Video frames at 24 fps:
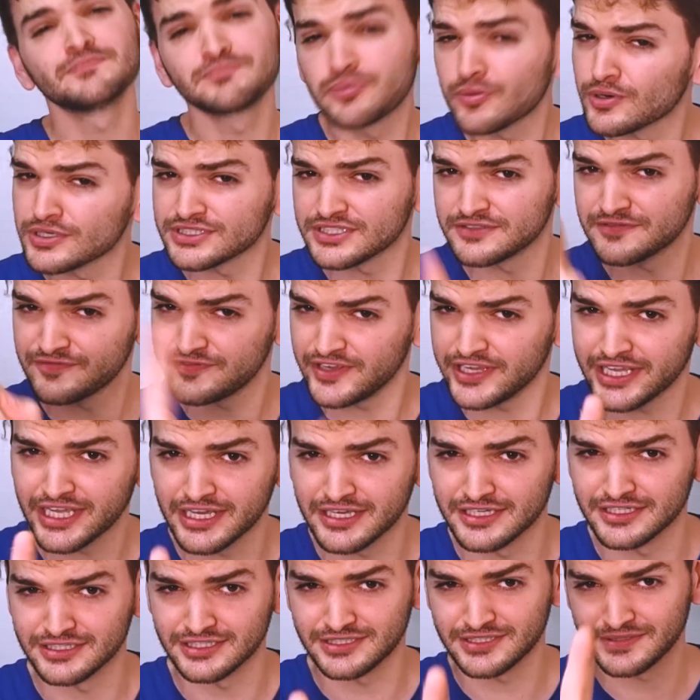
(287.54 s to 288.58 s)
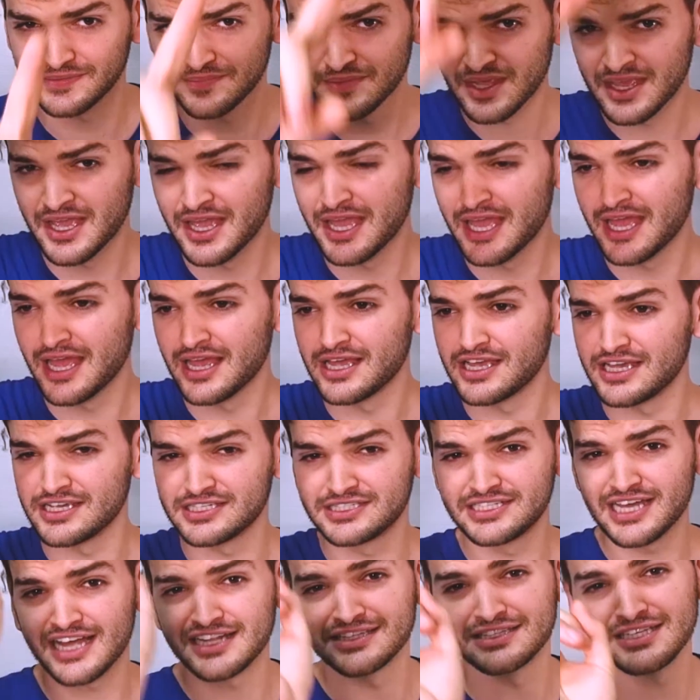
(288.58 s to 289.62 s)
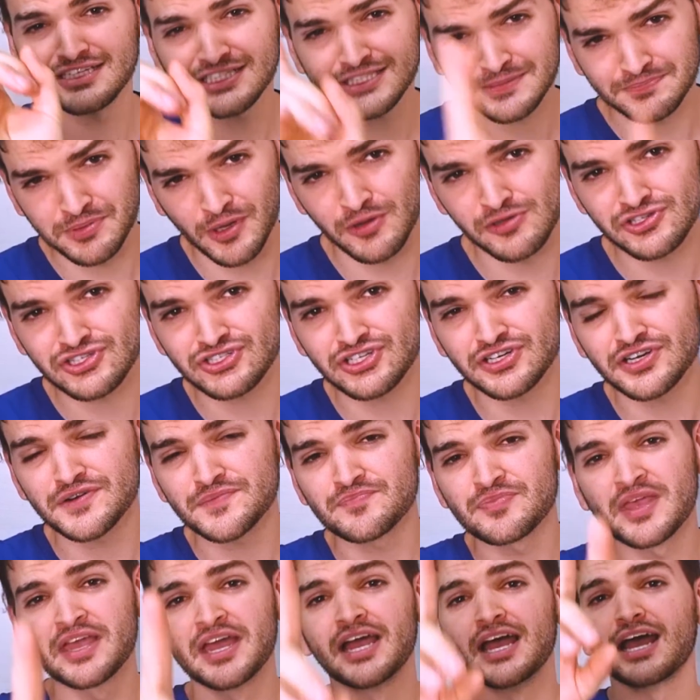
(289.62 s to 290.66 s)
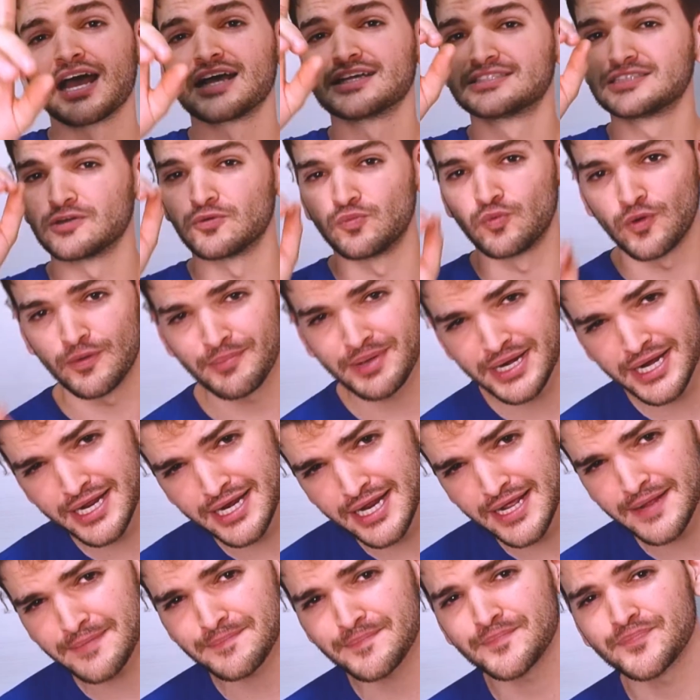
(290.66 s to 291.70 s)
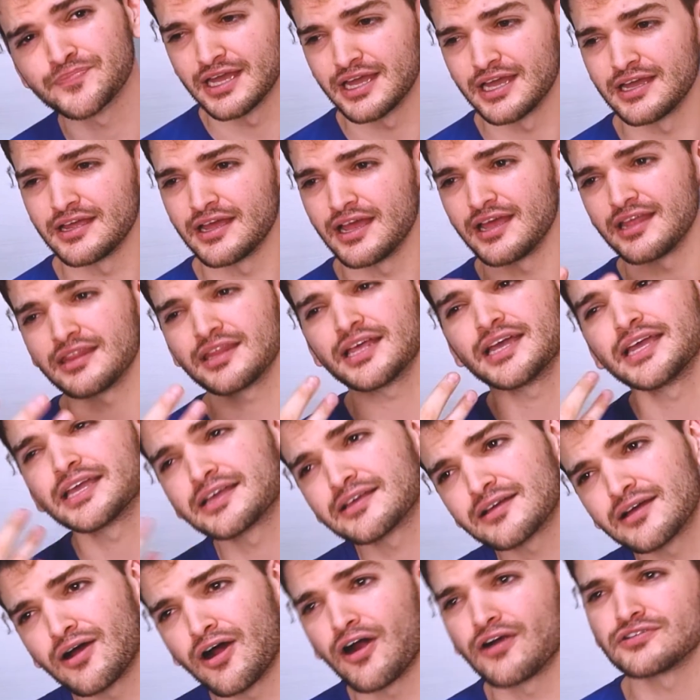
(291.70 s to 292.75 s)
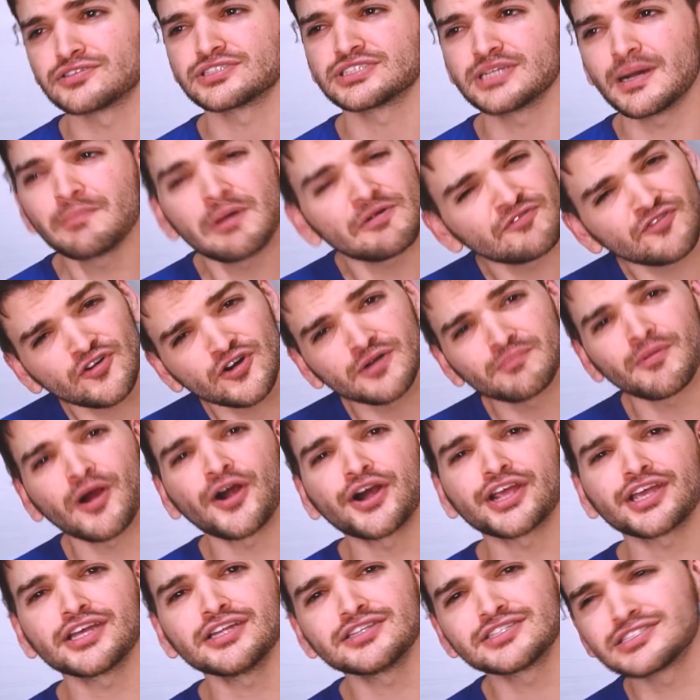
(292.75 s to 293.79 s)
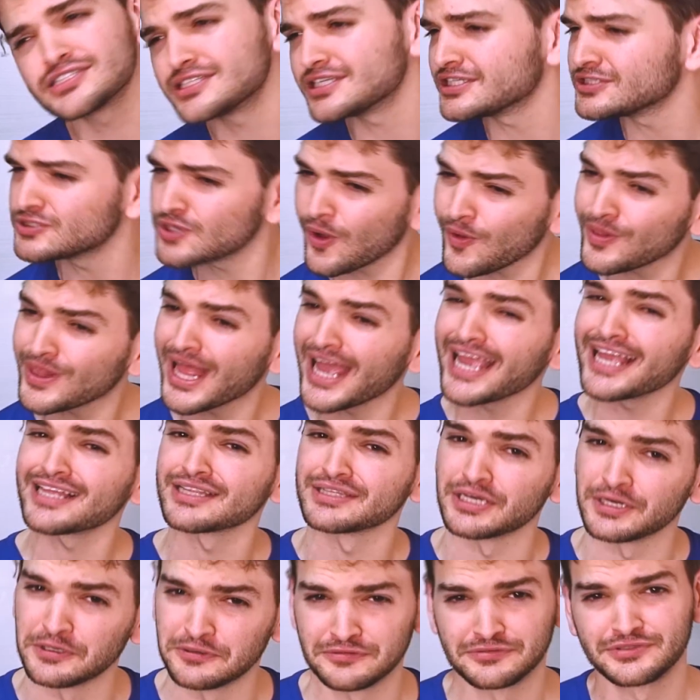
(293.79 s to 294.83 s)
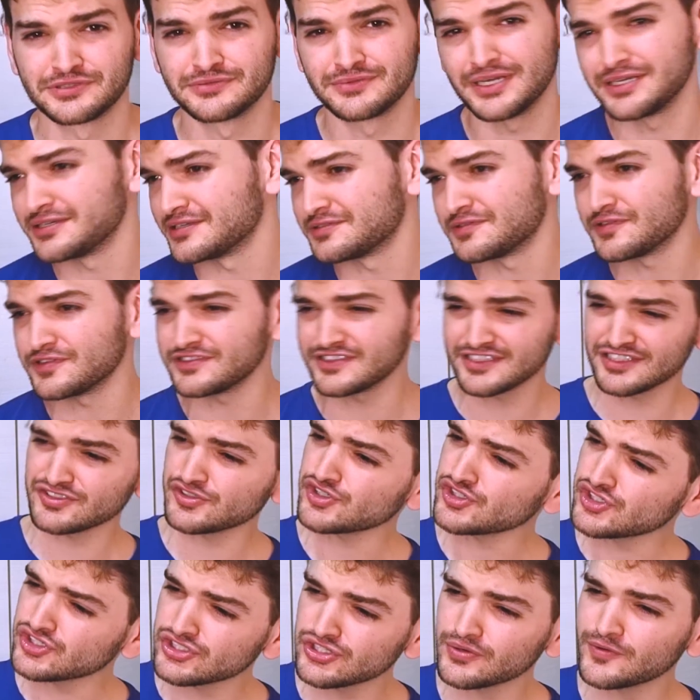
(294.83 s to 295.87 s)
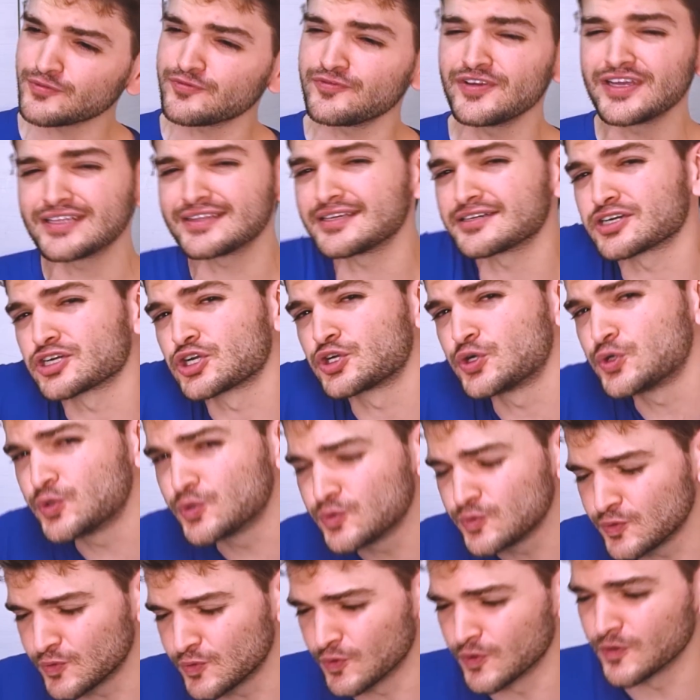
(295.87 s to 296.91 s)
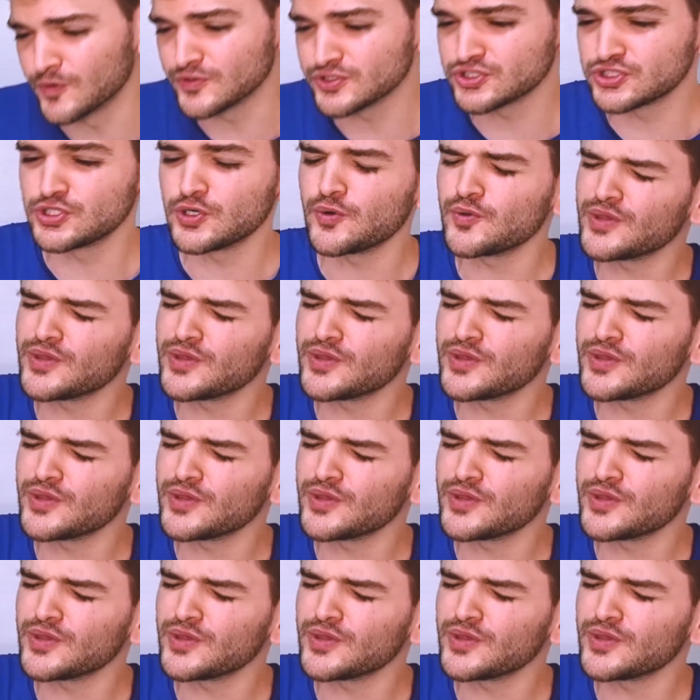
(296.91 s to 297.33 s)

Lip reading: important thing is that this poster has a woman in it. And like, some of our markets, they don't like those. They just don't think they're cool. So